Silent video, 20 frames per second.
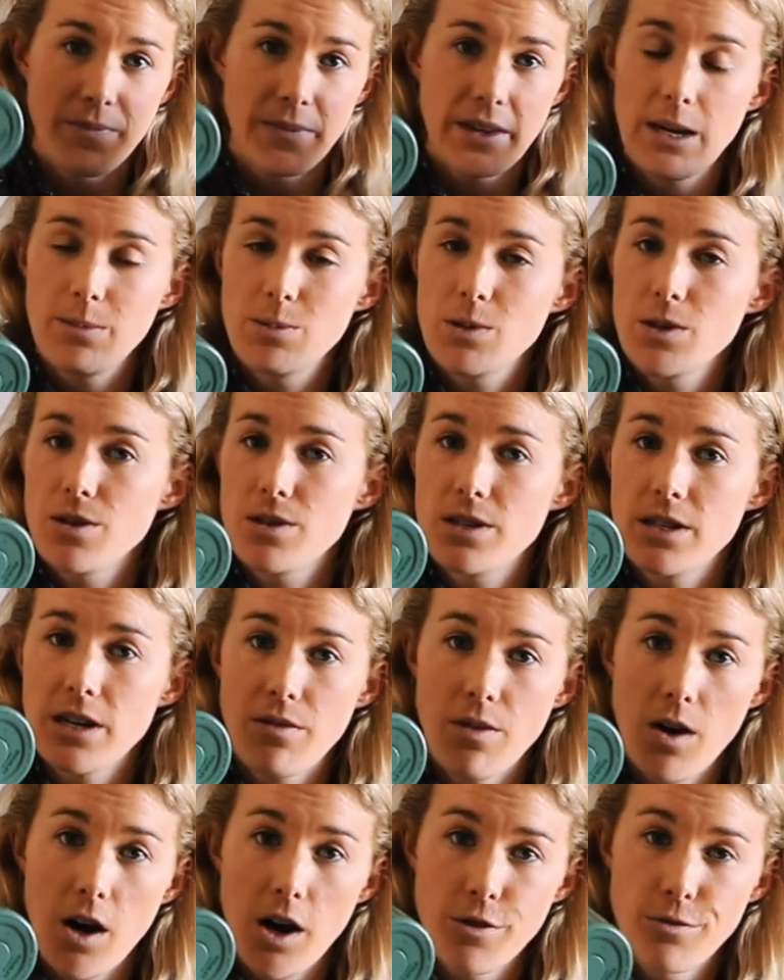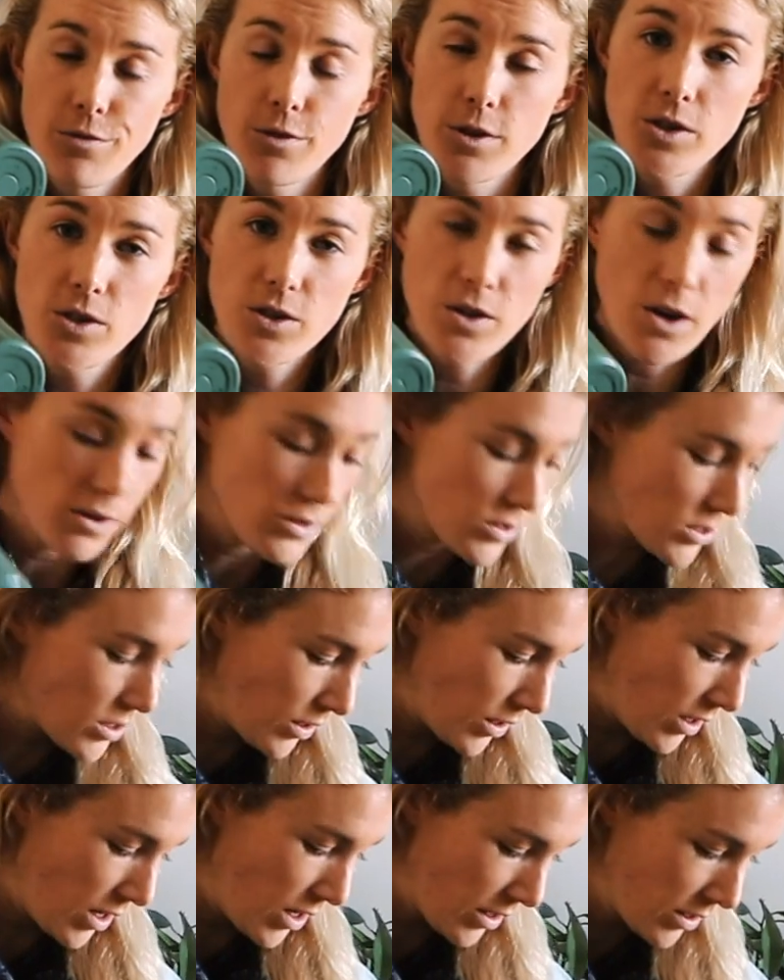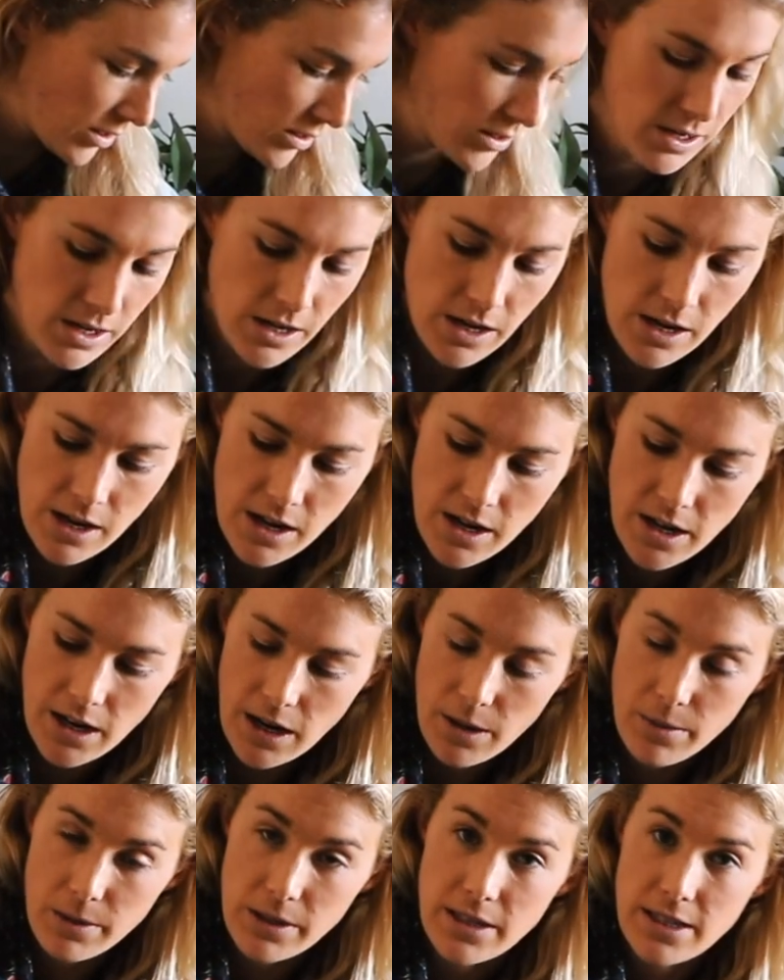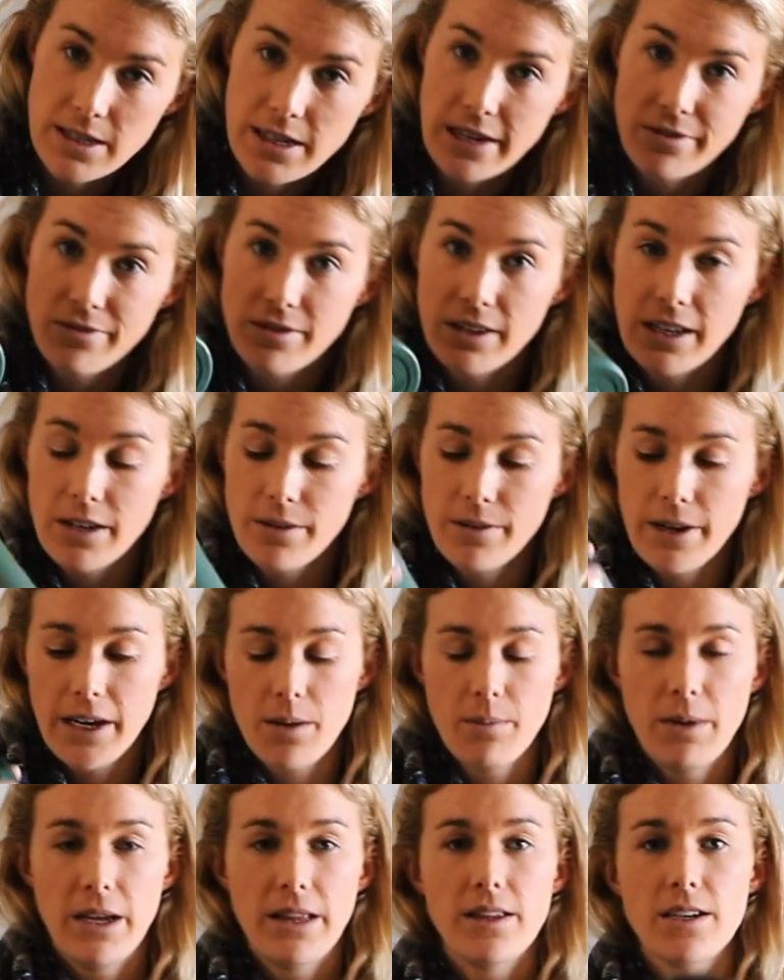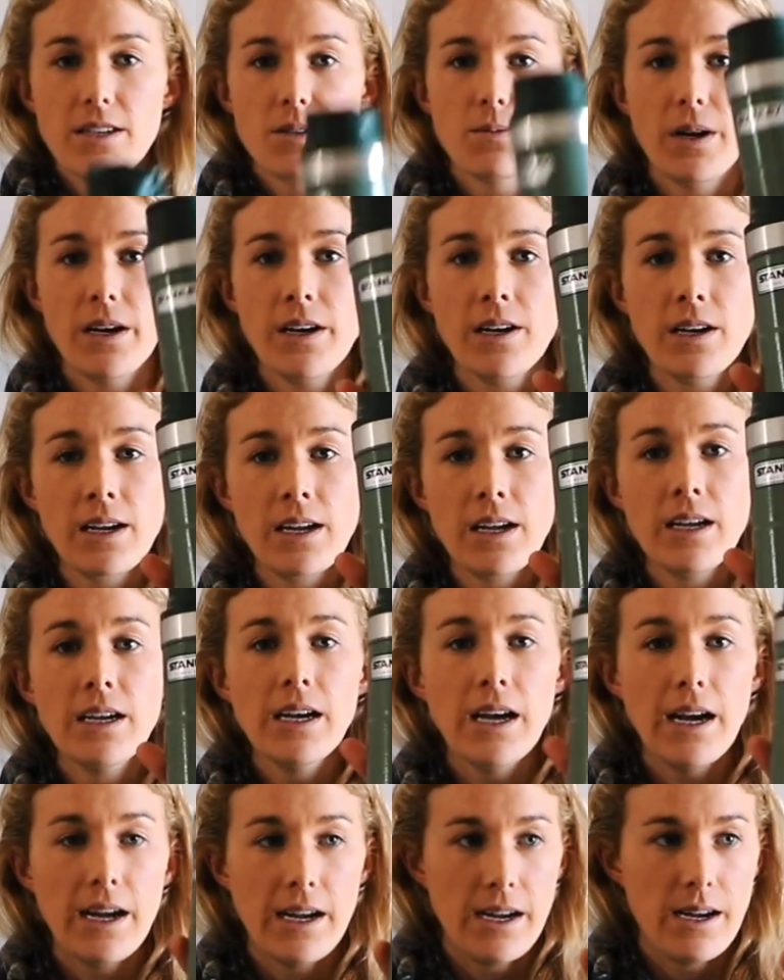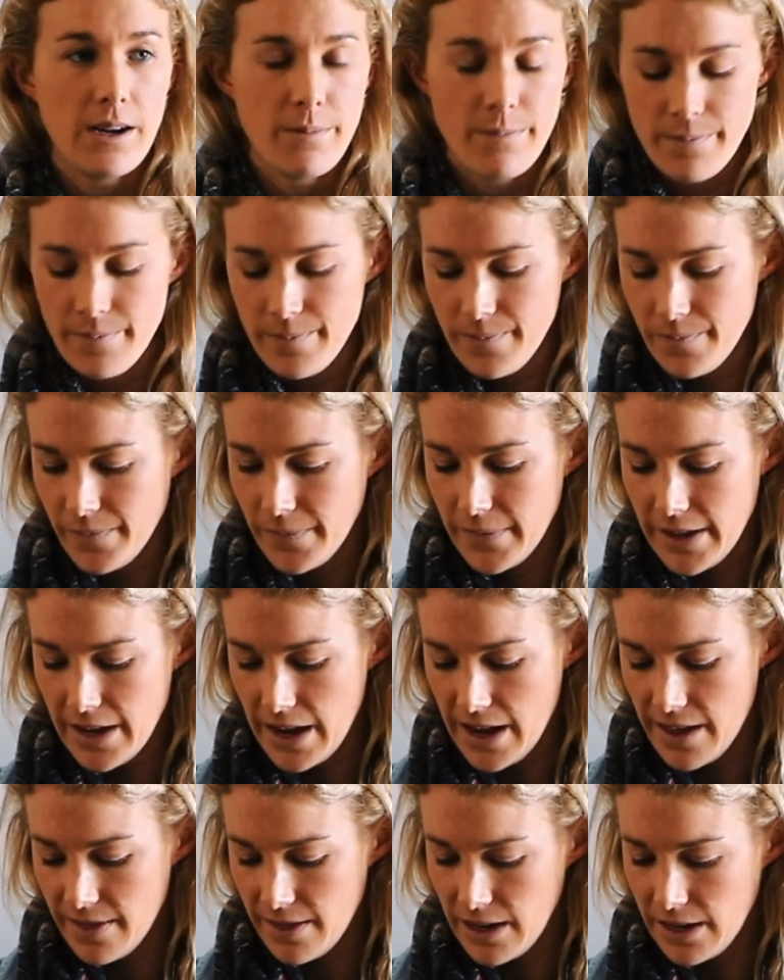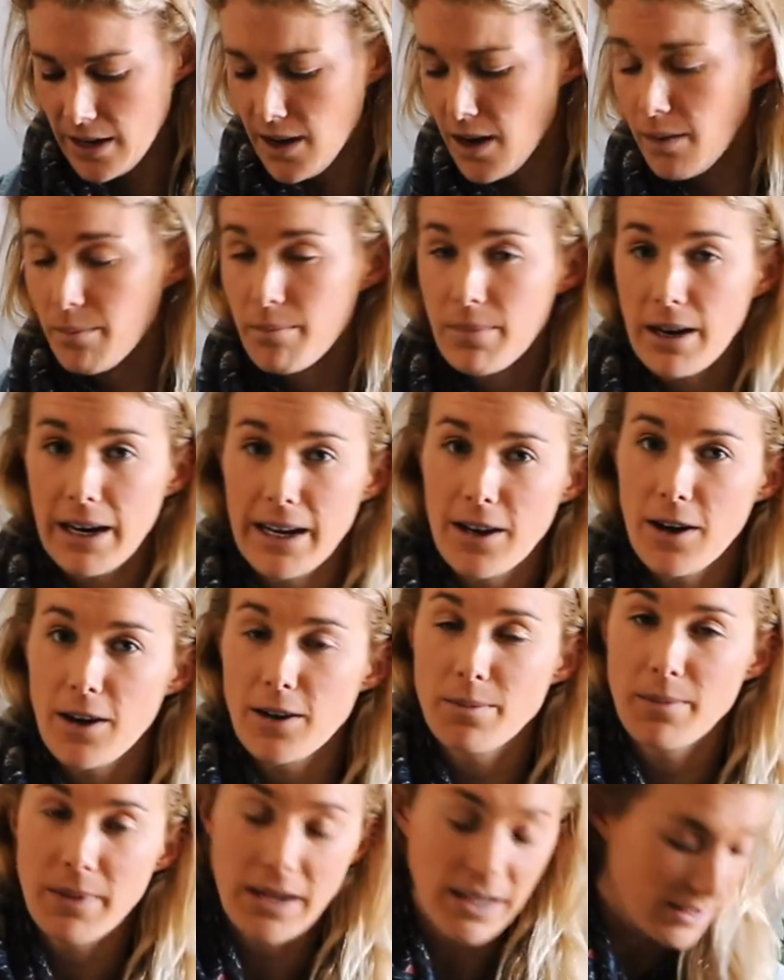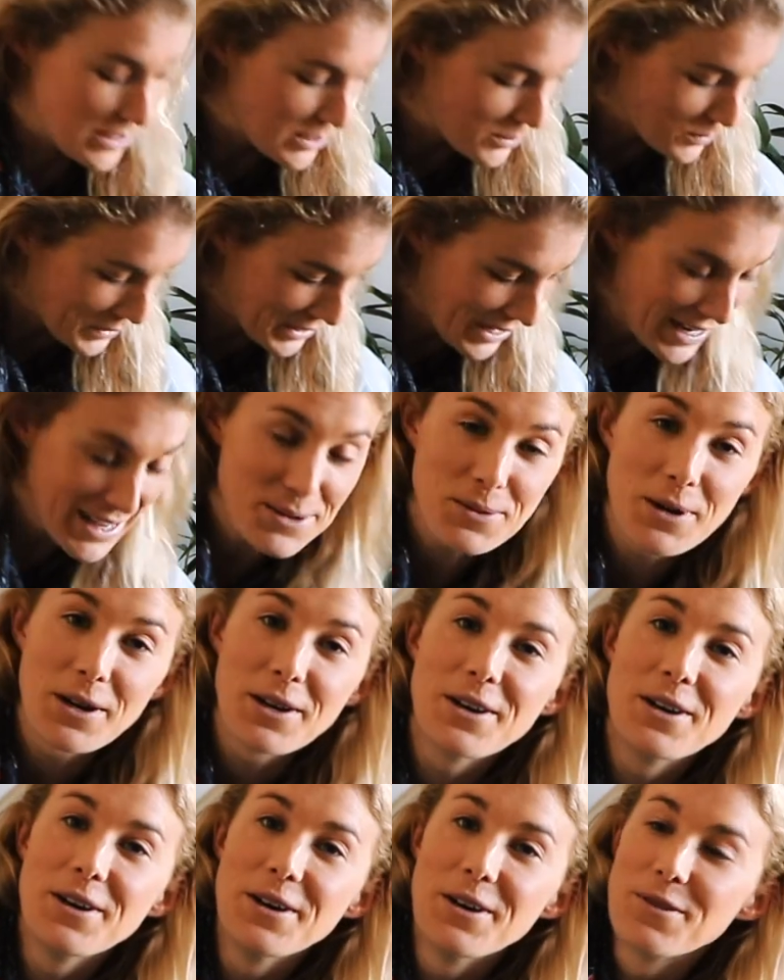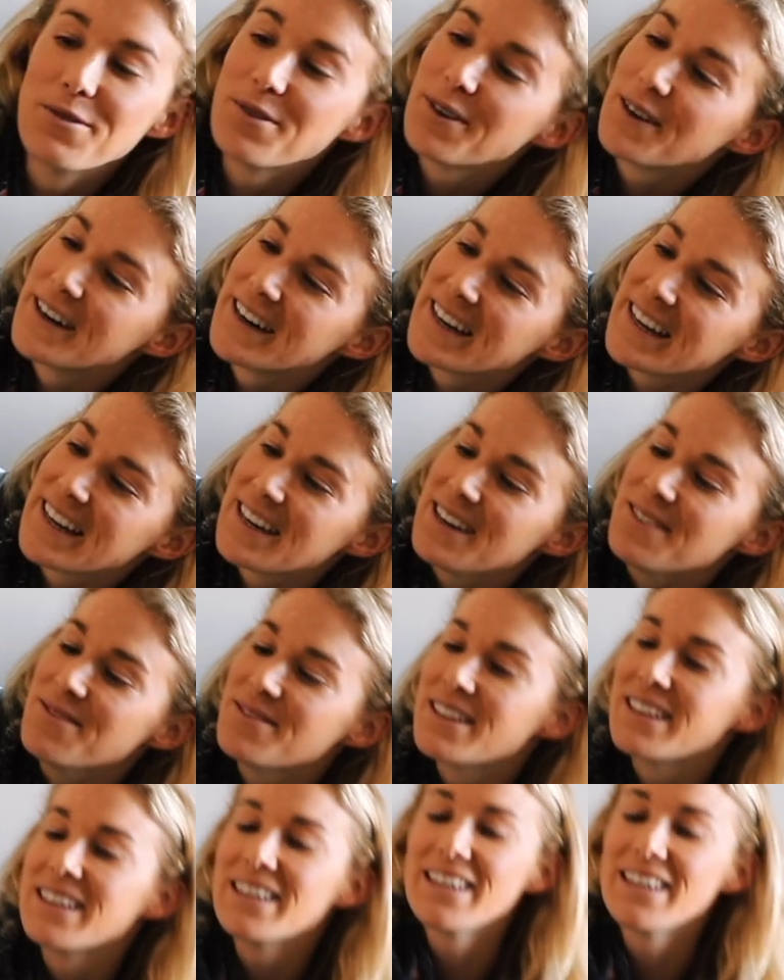Keeps your stuff hot for so long. I would definitely recommend this one. And then yeah, Blair got me this one as well for a gift.